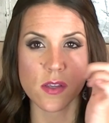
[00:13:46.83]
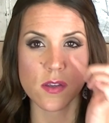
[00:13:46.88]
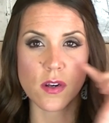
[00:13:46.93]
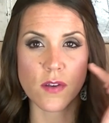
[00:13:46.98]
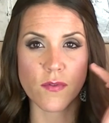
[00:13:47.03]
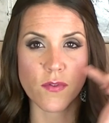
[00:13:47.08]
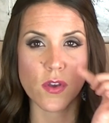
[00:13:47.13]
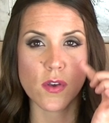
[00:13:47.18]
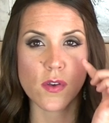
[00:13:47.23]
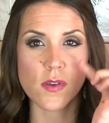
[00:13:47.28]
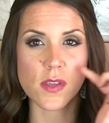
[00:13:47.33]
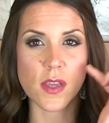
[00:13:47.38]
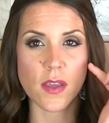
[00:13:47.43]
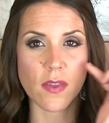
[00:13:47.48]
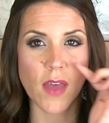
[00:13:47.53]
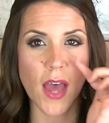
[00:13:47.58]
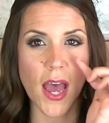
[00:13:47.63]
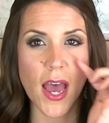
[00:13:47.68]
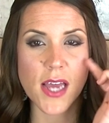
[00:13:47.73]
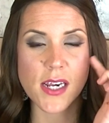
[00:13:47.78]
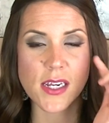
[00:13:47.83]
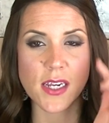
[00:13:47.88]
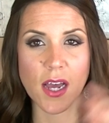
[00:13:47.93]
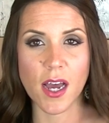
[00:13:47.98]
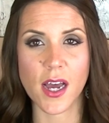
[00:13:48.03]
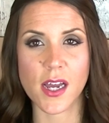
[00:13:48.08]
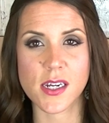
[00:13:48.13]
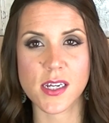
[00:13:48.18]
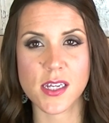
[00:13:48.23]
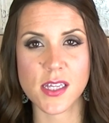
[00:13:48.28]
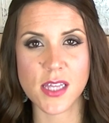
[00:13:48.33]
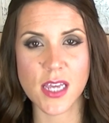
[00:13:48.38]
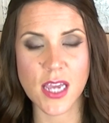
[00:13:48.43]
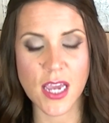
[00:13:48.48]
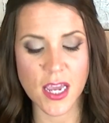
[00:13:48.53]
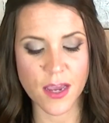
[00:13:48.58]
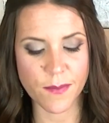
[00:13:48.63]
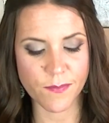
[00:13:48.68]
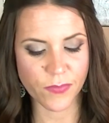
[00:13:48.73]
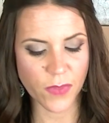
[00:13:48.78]
sort of using that under
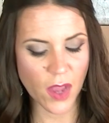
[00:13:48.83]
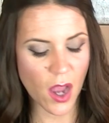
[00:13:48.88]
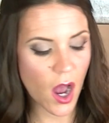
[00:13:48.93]
the